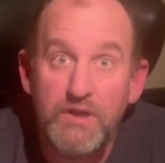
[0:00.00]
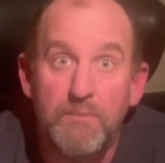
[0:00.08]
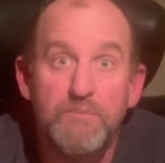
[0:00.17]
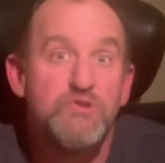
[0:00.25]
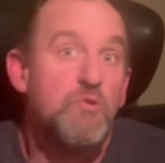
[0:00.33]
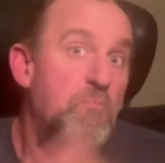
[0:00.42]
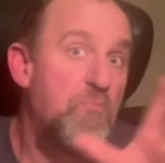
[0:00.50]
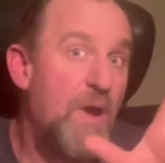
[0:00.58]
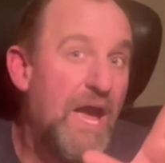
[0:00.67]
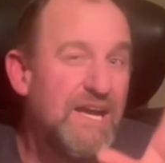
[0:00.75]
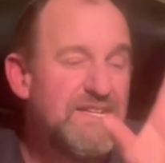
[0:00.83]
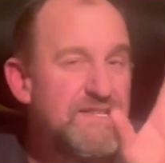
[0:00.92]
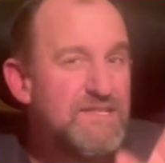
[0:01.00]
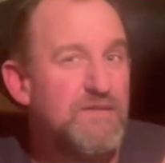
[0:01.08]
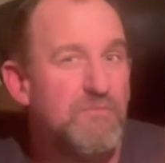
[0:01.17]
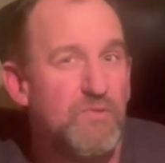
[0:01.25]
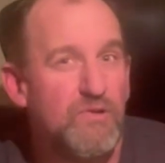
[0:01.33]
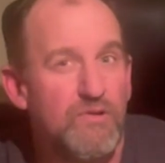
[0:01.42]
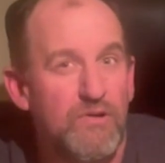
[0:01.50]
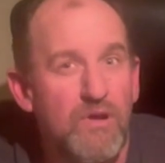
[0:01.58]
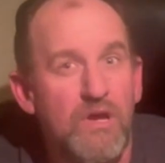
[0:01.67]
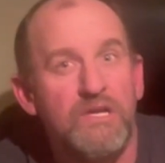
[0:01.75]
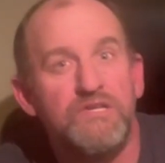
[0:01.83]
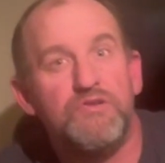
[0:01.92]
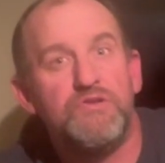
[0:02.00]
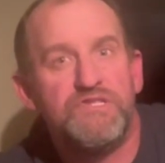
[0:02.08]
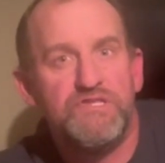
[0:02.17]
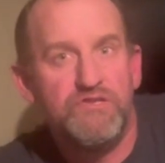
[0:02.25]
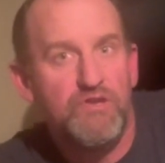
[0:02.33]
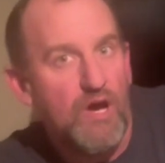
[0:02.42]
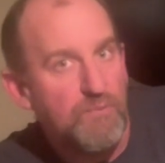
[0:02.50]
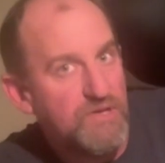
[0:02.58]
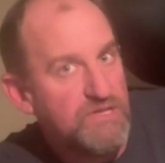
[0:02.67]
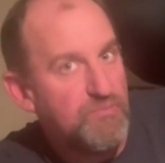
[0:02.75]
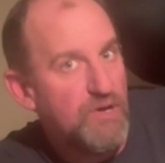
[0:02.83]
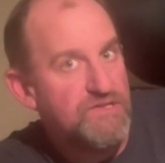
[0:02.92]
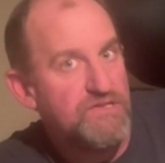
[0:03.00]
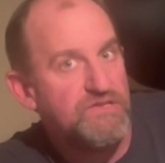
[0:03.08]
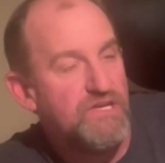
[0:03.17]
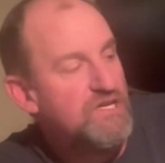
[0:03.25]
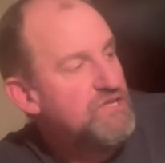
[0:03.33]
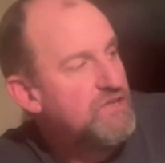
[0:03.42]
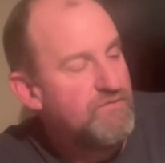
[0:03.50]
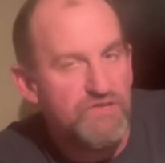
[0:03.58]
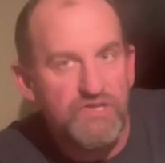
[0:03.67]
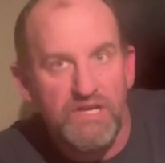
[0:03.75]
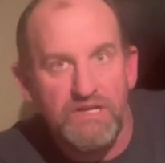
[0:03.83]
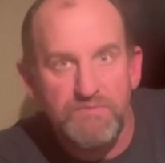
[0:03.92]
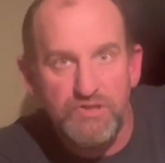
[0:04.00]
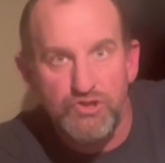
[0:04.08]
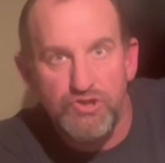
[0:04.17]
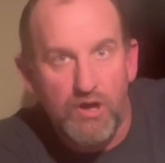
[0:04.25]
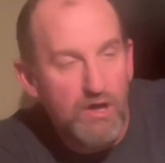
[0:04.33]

So back similar to the synoptics presentation of James and John,